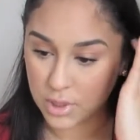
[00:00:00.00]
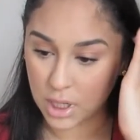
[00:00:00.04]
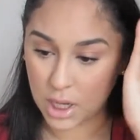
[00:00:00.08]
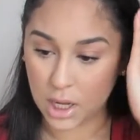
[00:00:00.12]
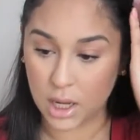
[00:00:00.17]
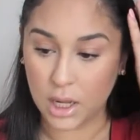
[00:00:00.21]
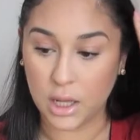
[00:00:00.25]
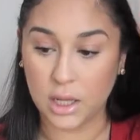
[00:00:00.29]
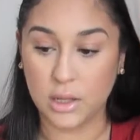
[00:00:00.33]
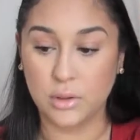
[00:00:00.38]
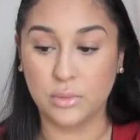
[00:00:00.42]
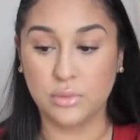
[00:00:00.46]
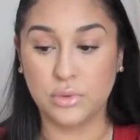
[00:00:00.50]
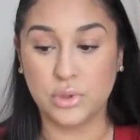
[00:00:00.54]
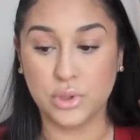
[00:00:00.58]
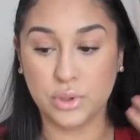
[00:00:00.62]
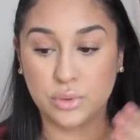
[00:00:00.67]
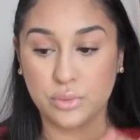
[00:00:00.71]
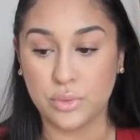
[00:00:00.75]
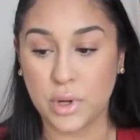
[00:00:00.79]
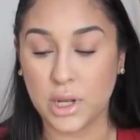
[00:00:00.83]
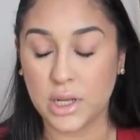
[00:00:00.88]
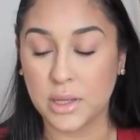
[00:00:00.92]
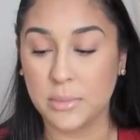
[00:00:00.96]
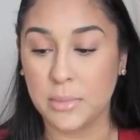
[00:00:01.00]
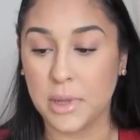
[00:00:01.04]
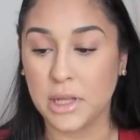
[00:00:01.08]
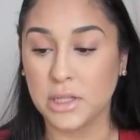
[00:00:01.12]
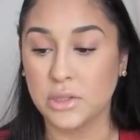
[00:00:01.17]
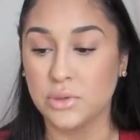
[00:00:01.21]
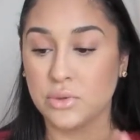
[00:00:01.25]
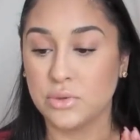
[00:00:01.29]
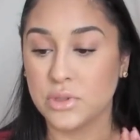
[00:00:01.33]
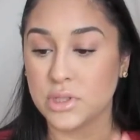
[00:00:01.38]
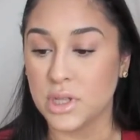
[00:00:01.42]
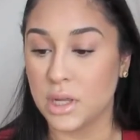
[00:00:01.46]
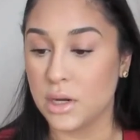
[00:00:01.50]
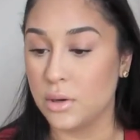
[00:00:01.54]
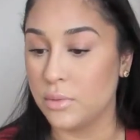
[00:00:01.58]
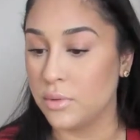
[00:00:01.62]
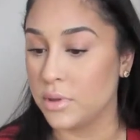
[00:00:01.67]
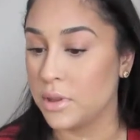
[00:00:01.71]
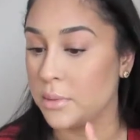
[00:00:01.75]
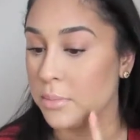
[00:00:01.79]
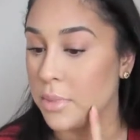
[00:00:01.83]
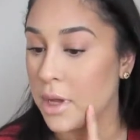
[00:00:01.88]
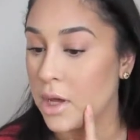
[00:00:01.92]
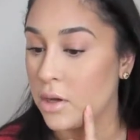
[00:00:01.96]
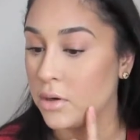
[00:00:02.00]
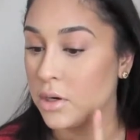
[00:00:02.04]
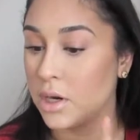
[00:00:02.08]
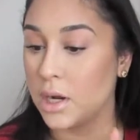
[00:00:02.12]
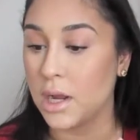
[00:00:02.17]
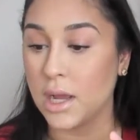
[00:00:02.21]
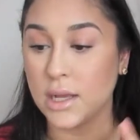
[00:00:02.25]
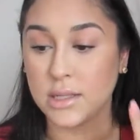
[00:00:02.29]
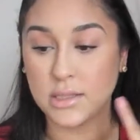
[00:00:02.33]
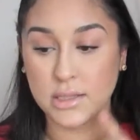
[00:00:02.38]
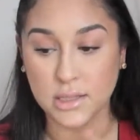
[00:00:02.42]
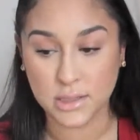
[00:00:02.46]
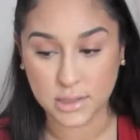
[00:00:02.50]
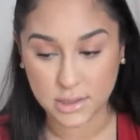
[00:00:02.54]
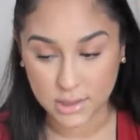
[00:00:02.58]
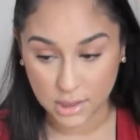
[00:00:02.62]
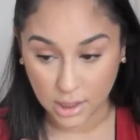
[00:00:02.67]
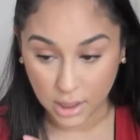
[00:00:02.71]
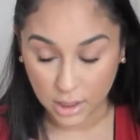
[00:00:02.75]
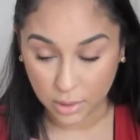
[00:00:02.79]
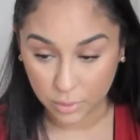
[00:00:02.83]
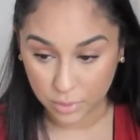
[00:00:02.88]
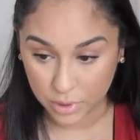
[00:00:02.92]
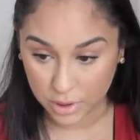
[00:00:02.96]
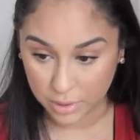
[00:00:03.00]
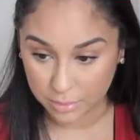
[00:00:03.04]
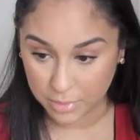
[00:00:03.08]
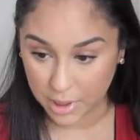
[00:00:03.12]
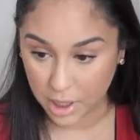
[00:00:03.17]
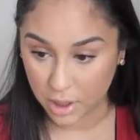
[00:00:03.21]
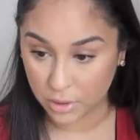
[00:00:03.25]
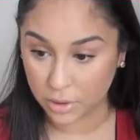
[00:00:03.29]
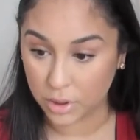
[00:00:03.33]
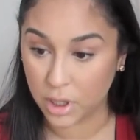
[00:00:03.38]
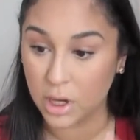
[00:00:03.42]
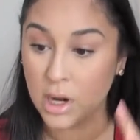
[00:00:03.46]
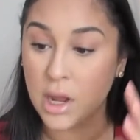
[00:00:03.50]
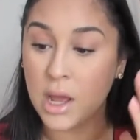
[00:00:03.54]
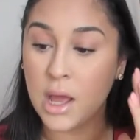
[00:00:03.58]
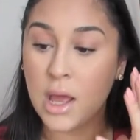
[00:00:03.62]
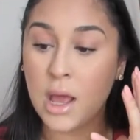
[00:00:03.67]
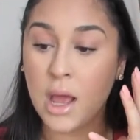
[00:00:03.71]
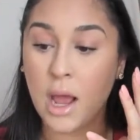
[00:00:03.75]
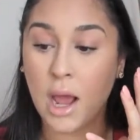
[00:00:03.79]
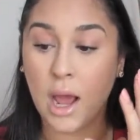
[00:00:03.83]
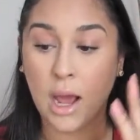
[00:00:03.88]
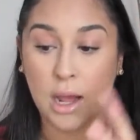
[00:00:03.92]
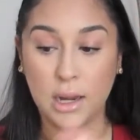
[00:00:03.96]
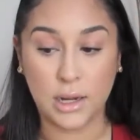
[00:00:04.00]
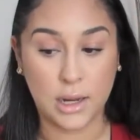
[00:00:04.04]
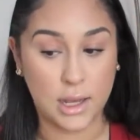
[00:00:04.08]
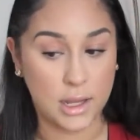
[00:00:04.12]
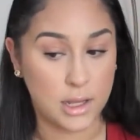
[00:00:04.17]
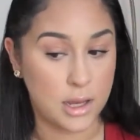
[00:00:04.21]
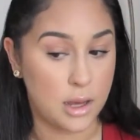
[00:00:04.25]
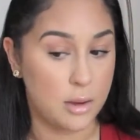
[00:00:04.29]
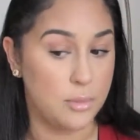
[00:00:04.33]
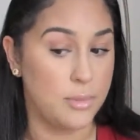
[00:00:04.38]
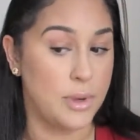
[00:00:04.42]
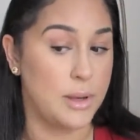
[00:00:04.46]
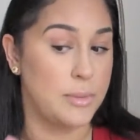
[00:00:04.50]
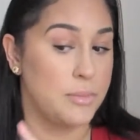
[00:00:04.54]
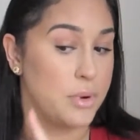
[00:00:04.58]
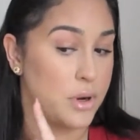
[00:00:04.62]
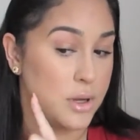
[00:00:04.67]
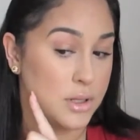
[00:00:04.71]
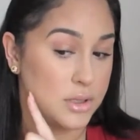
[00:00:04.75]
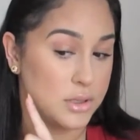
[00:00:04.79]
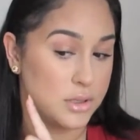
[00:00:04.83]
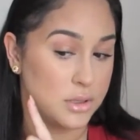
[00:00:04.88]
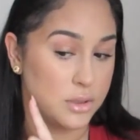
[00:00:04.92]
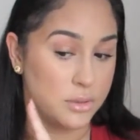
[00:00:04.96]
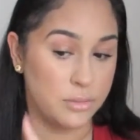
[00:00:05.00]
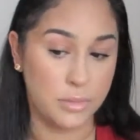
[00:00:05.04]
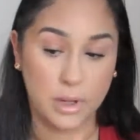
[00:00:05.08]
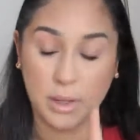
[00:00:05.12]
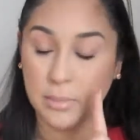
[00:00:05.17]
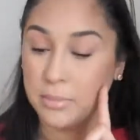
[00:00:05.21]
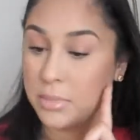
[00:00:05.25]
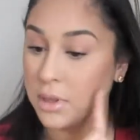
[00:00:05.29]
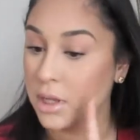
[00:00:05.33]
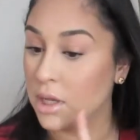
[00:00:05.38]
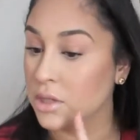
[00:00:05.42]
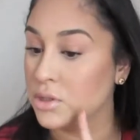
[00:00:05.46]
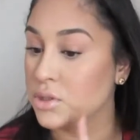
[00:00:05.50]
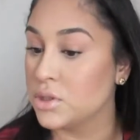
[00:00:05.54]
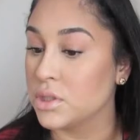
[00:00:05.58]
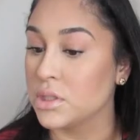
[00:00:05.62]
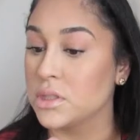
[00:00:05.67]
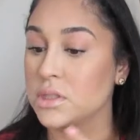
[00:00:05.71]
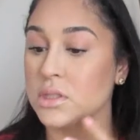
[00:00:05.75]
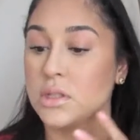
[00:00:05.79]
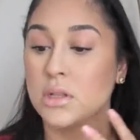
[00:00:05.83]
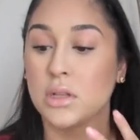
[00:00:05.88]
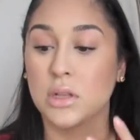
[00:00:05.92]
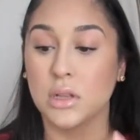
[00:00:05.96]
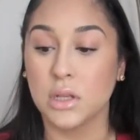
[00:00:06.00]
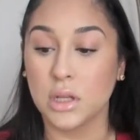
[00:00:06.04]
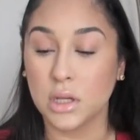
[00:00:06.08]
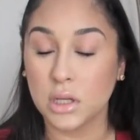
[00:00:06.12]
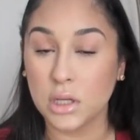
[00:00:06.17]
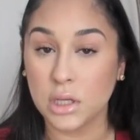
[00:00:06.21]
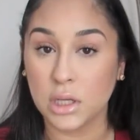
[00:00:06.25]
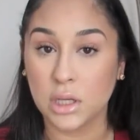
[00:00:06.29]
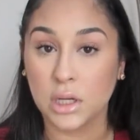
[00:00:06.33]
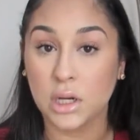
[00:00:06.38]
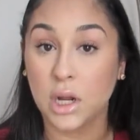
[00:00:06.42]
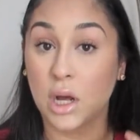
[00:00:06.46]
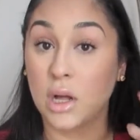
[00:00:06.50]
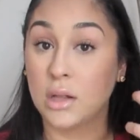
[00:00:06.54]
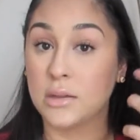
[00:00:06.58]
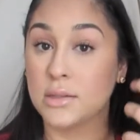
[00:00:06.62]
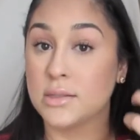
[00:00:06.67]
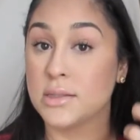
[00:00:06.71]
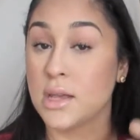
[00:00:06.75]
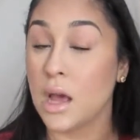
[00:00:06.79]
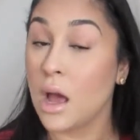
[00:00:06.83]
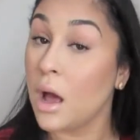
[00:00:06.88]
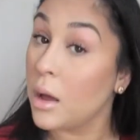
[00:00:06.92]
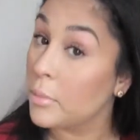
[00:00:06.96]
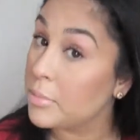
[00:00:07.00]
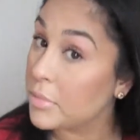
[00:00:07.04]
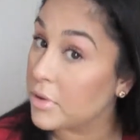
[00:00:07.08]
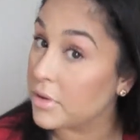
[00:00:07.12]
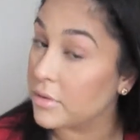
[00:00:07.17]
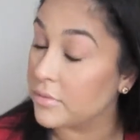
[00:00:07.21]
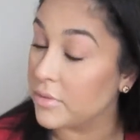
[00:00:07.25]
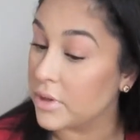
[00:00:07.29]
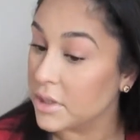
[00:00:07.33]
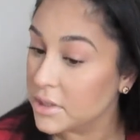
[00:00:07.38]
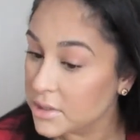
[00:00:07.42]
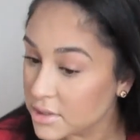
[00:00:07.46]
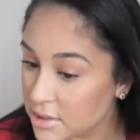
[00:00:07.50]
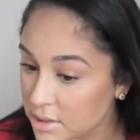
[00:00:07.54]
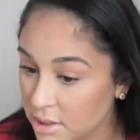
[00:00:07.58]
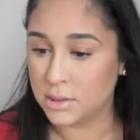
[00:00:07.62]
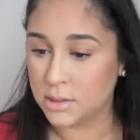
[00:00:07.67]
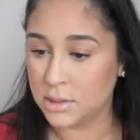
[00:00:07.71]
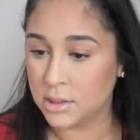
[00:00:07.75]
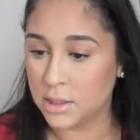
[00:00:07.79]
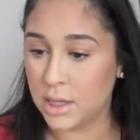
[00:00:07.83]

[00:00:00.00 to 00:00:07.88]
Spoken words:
I do recommend you set it with a powder. I did set it with a powder. I like how my bronzer and my blush is looking on top of it.